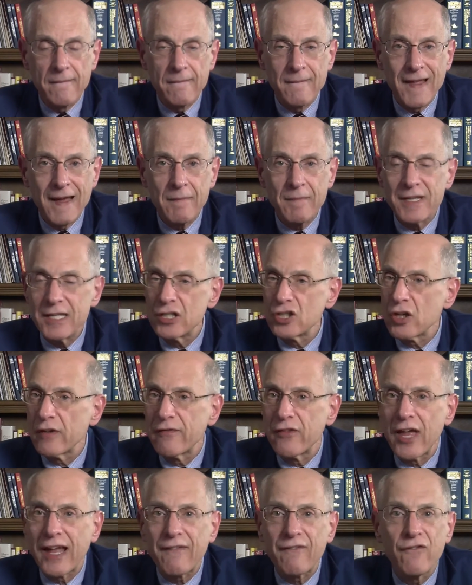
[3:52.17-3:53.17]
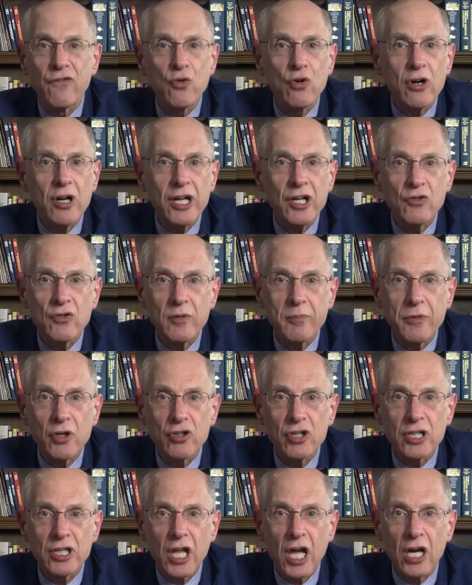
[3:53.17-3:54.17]
that means of that four hundred
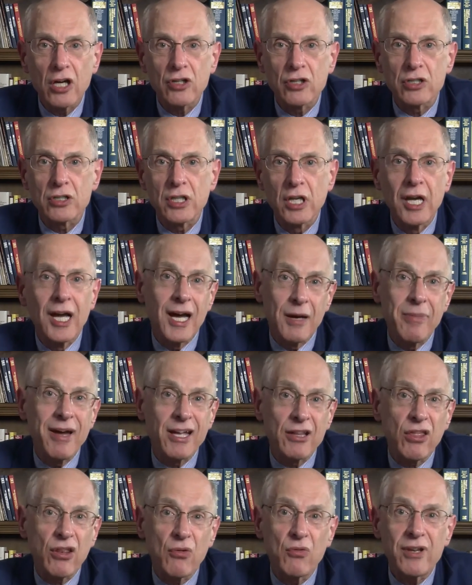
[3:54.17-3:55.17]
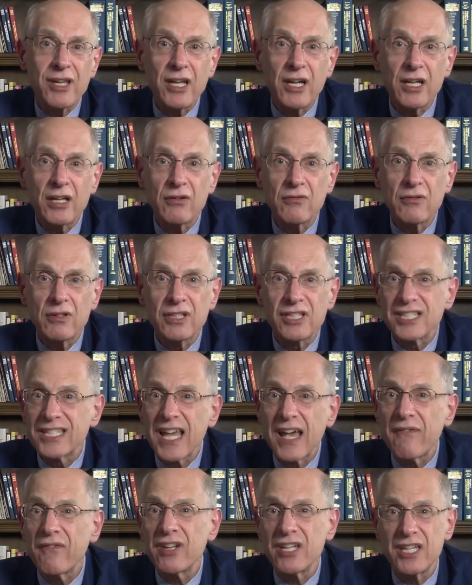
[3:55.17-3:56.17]
million dollars, about three hundred
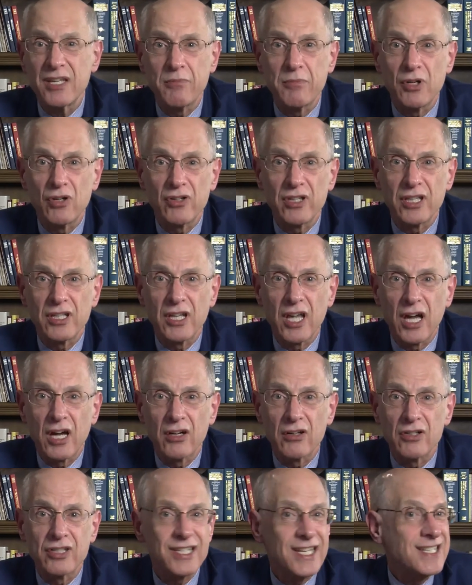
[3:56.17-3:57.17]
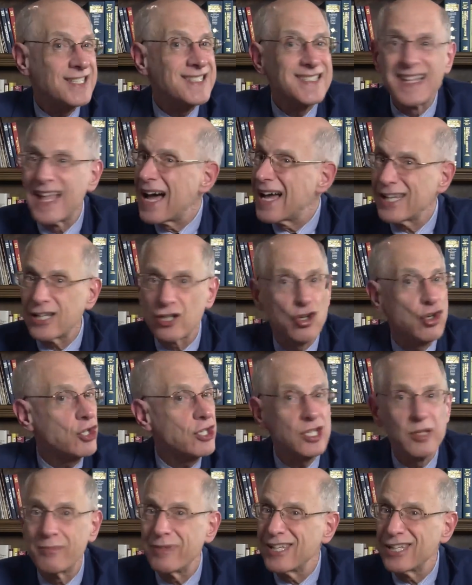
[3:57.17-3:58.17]
seventy million dollars is not
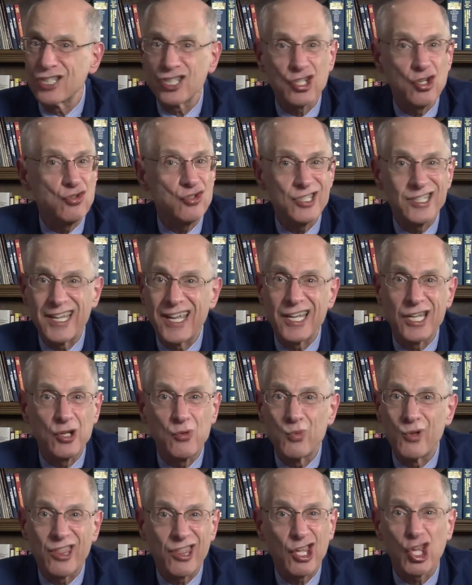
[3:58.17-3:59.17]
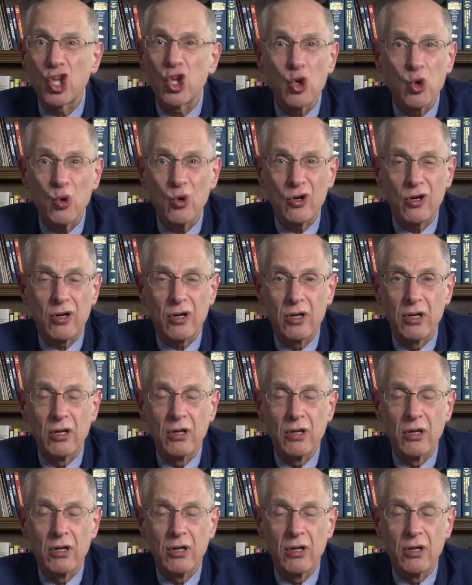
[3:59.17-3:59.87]
going to be associated with cure.